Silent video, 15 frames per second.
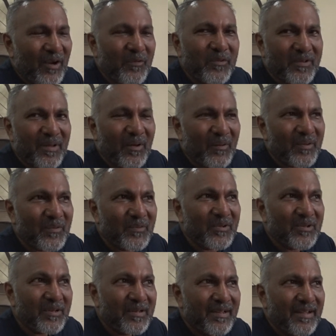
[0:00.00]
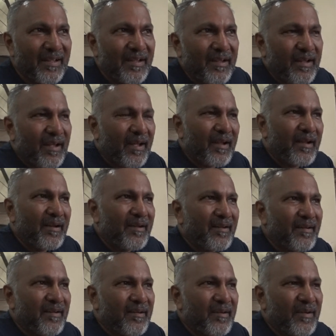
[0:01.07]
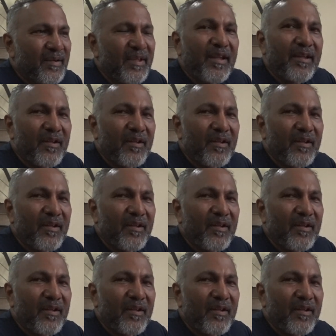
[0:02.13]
that was how it was. And